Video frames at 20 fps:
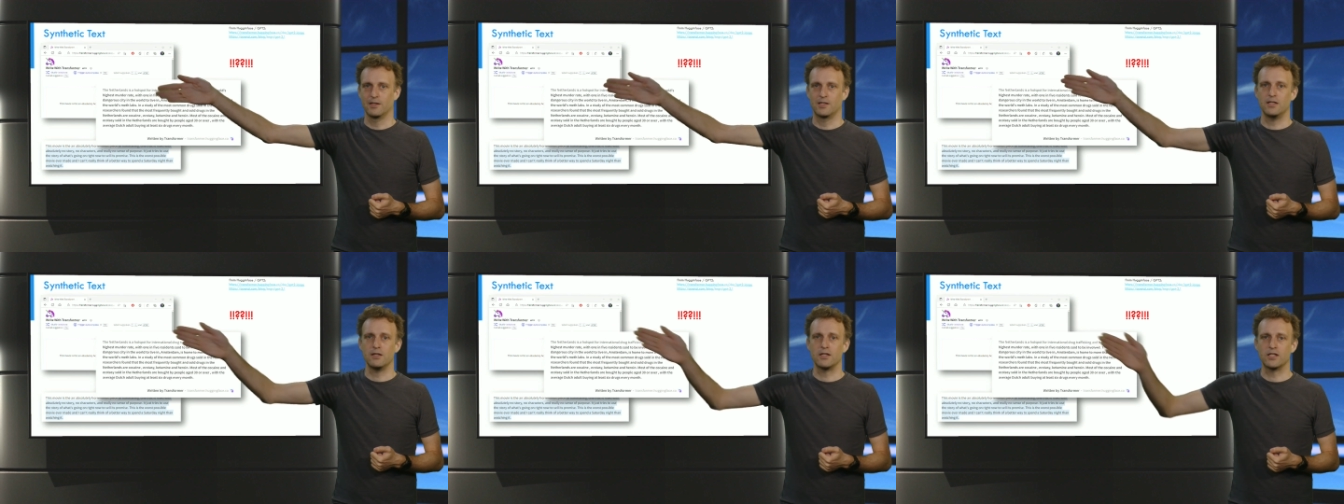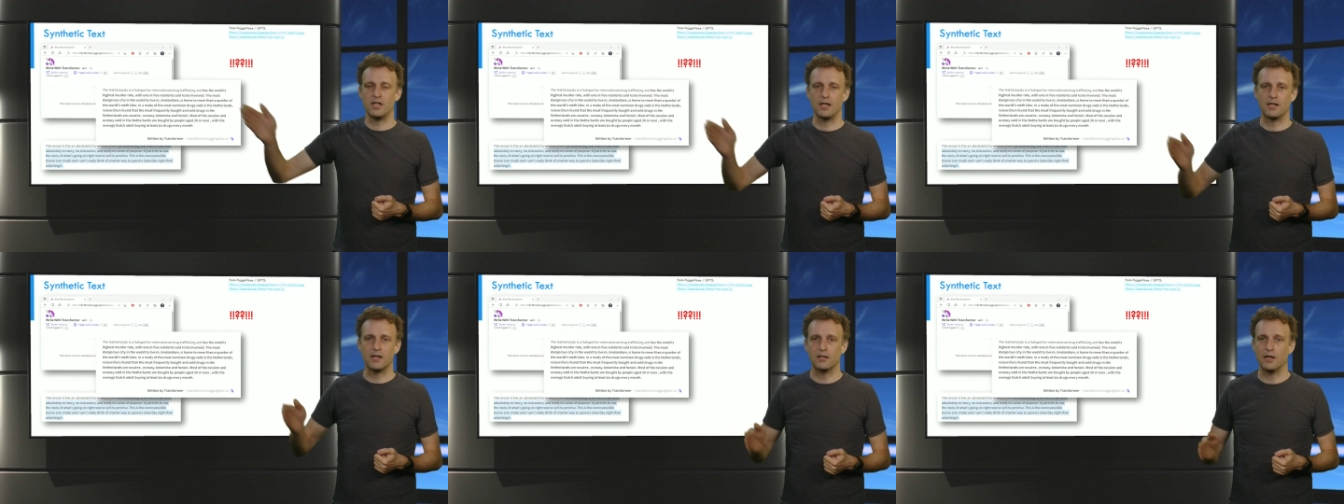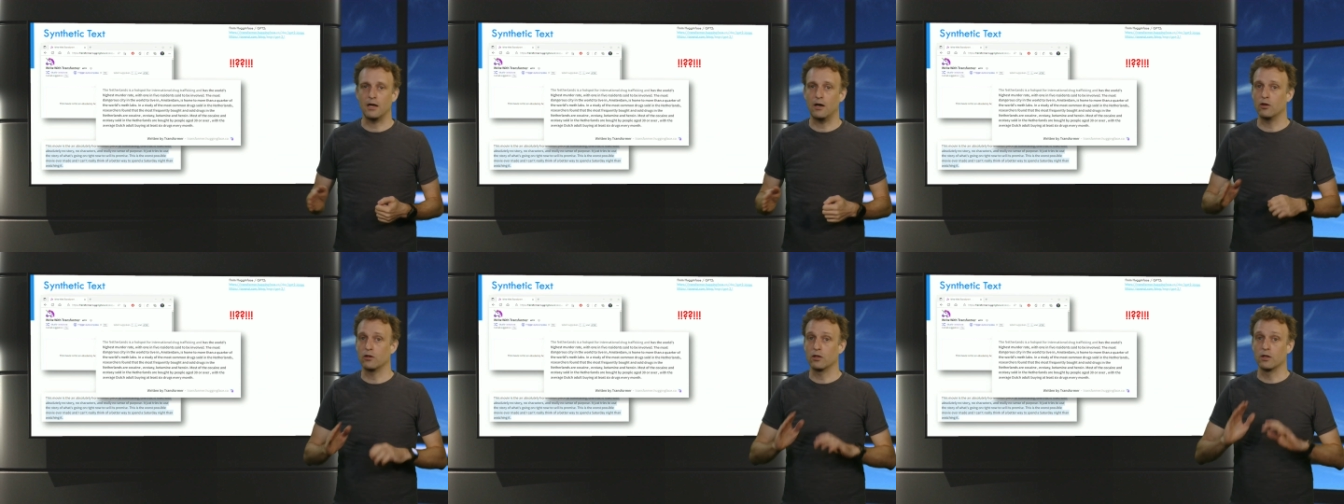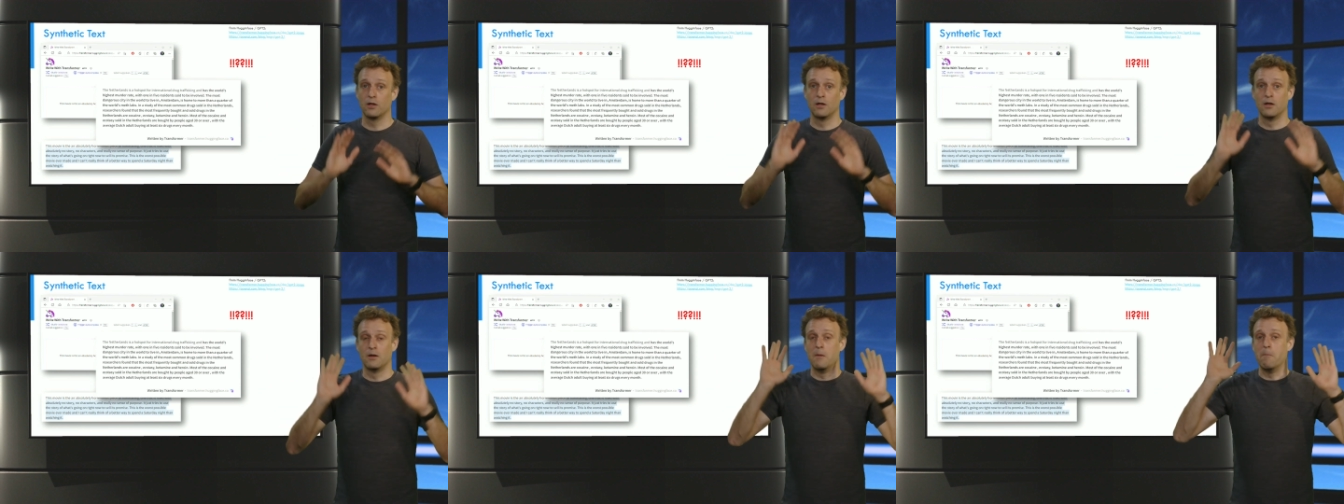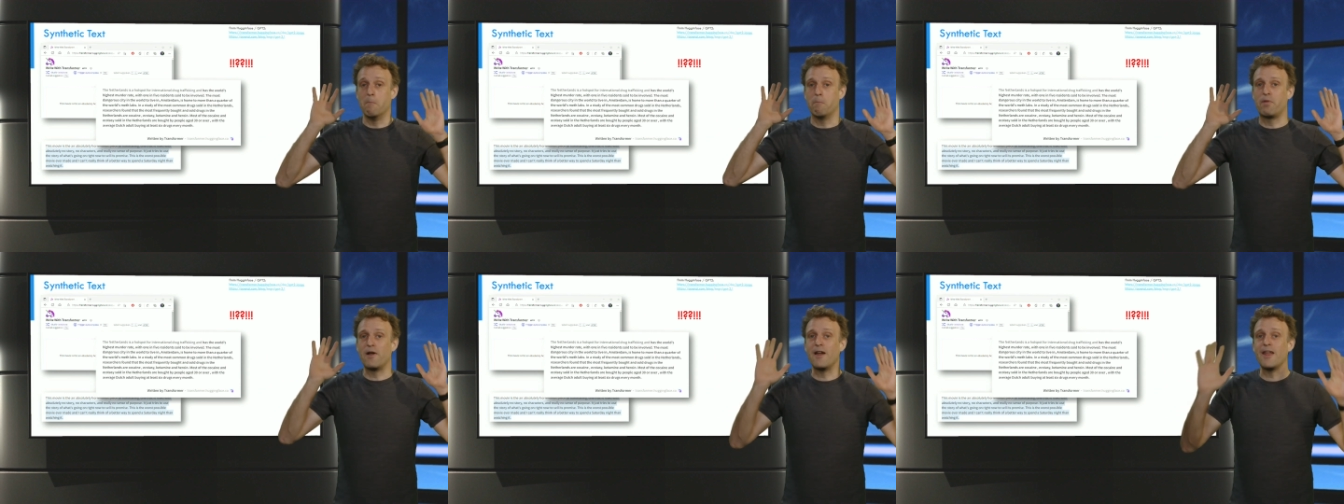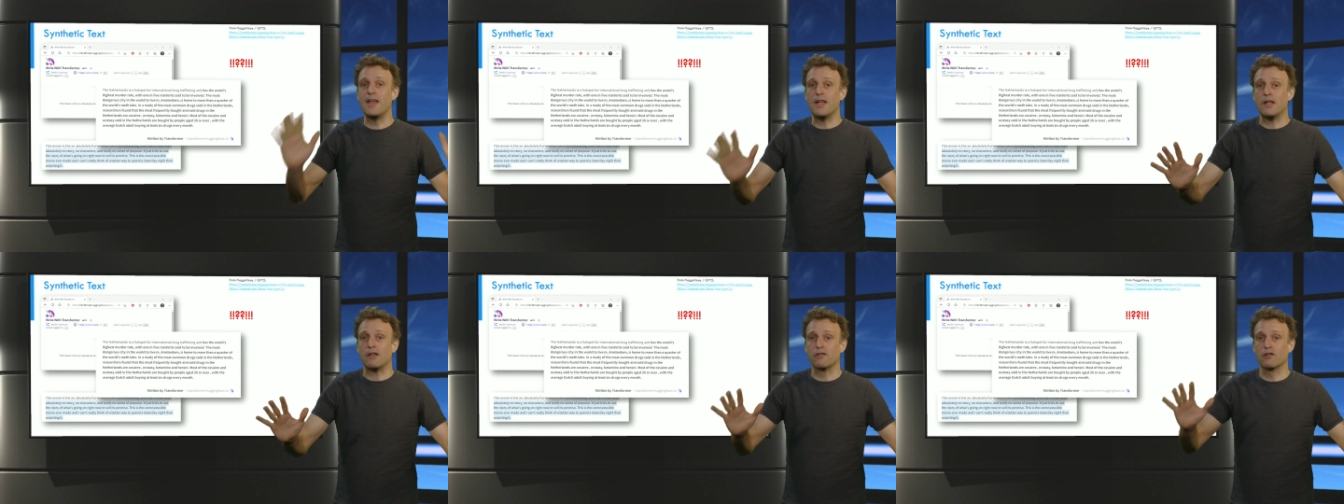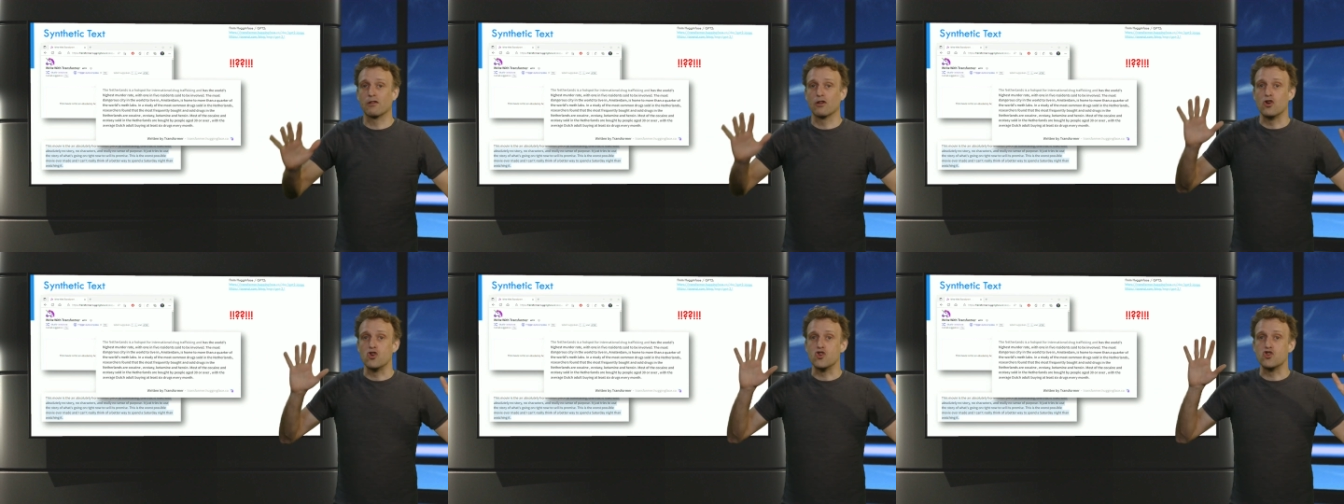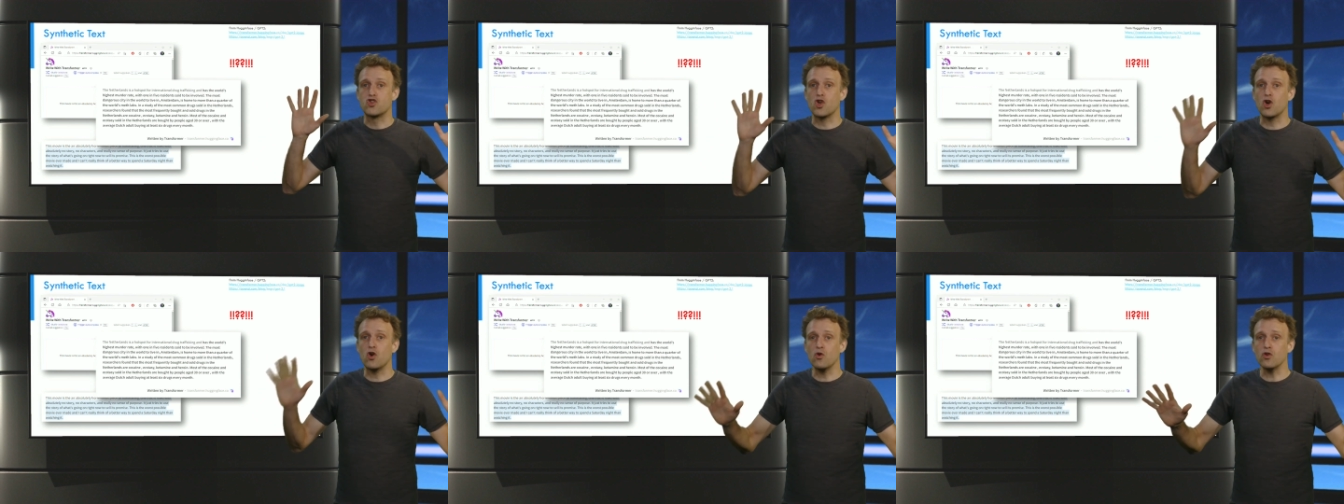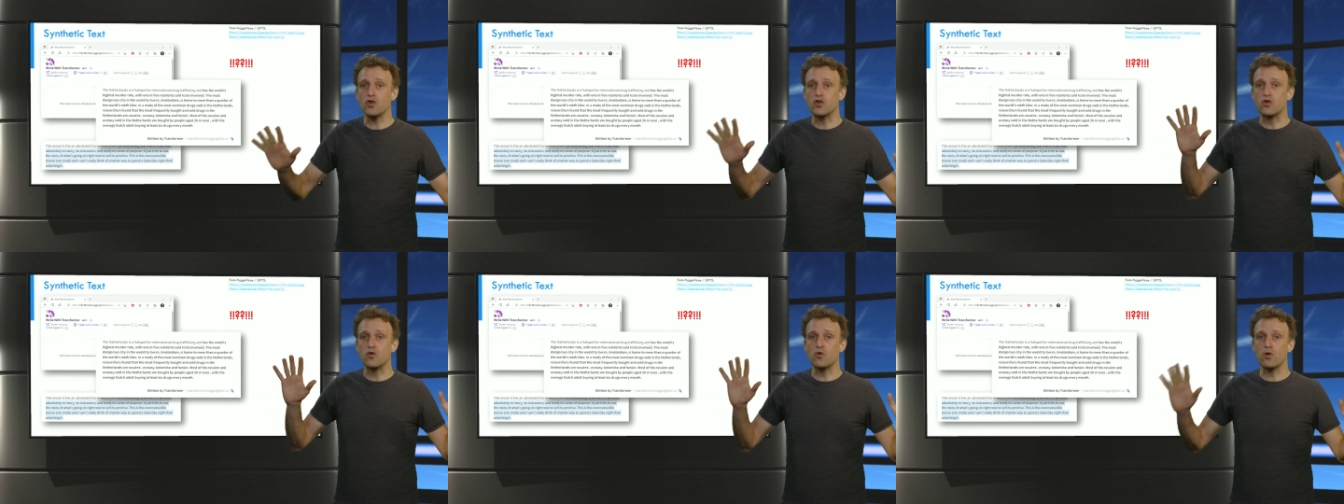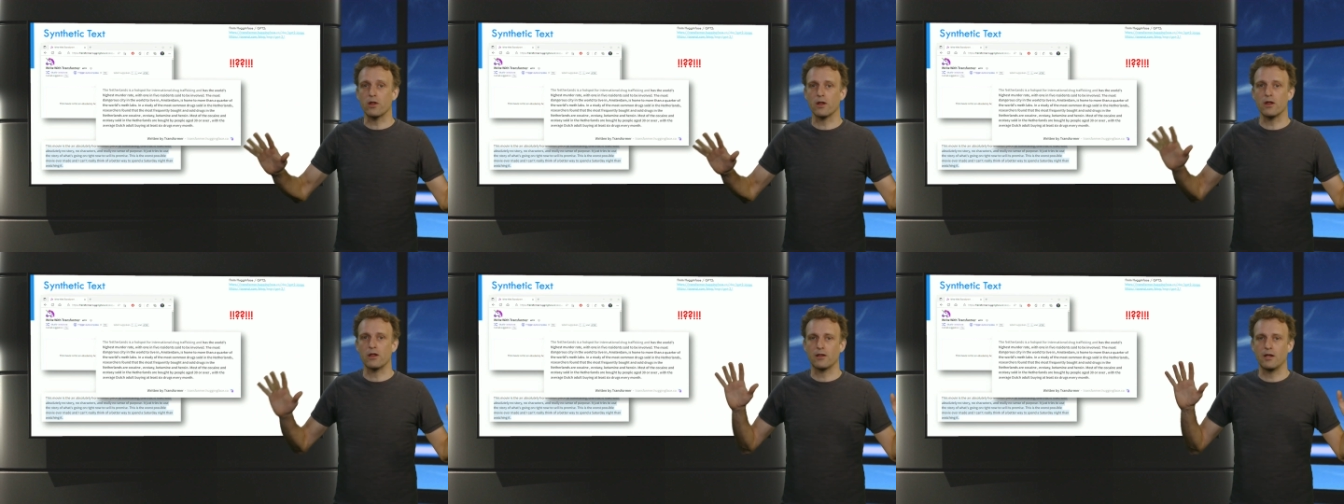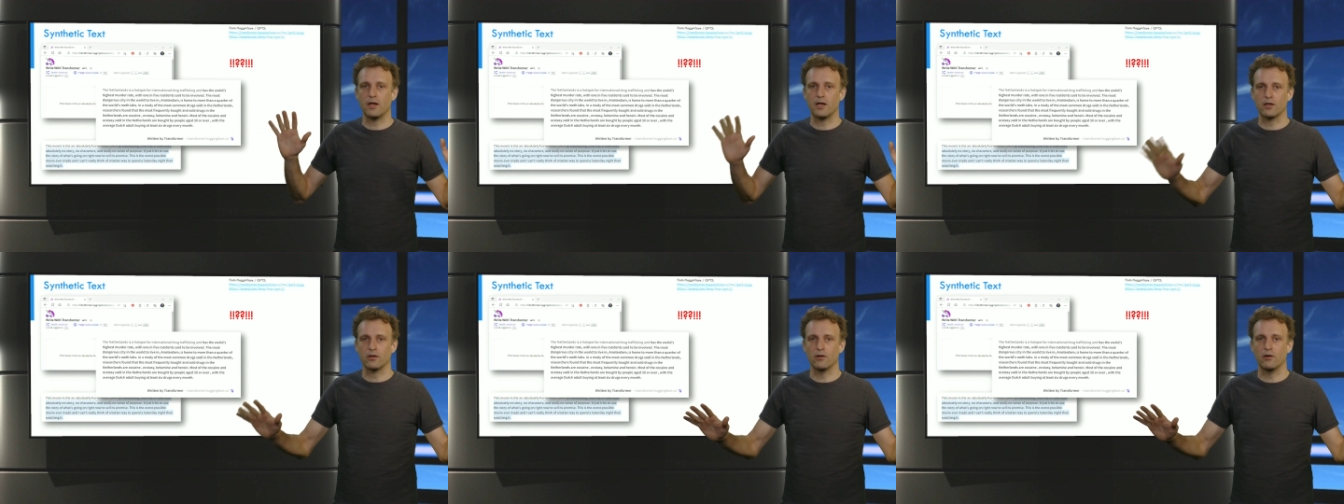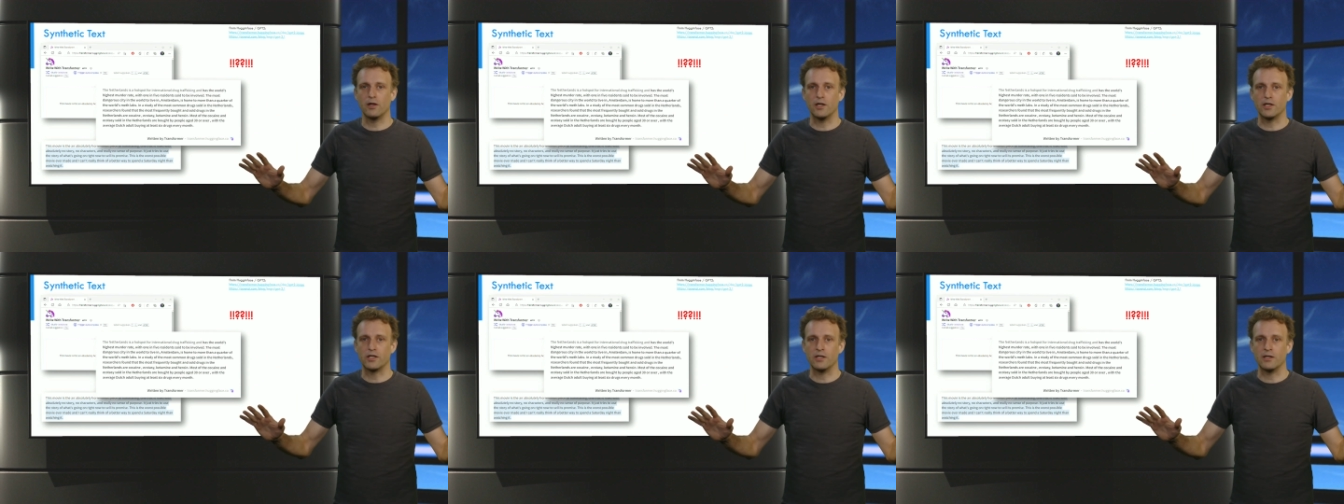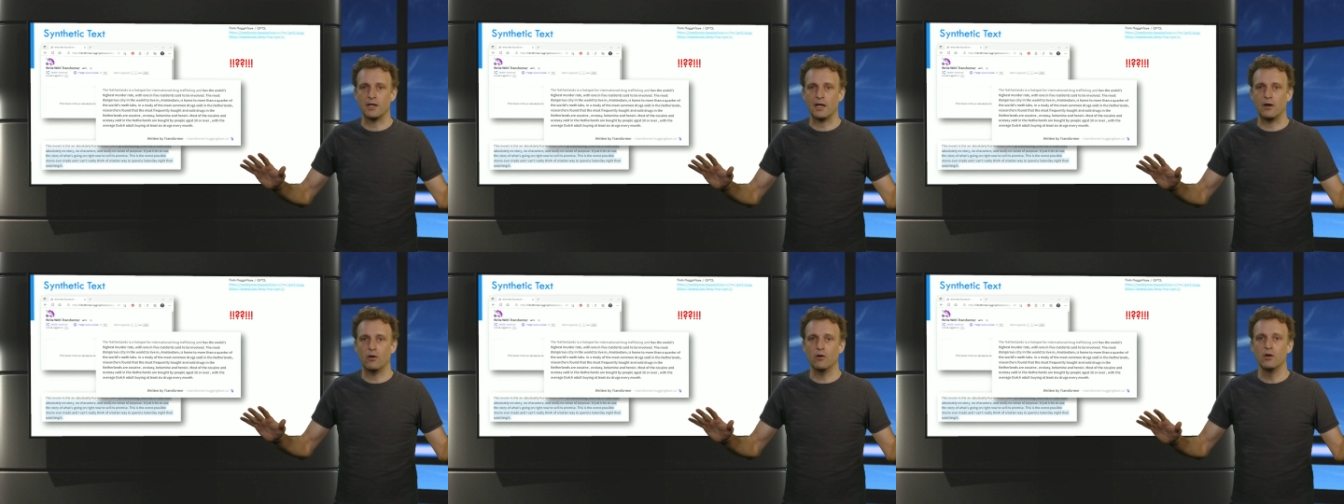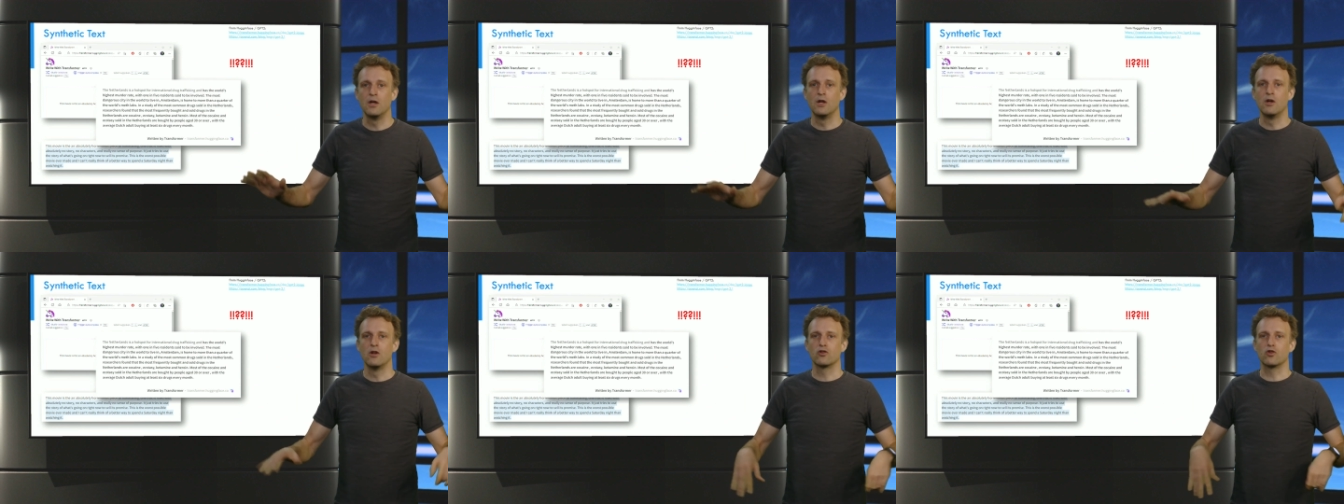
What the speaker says: Just check it out. Please don't use this technology now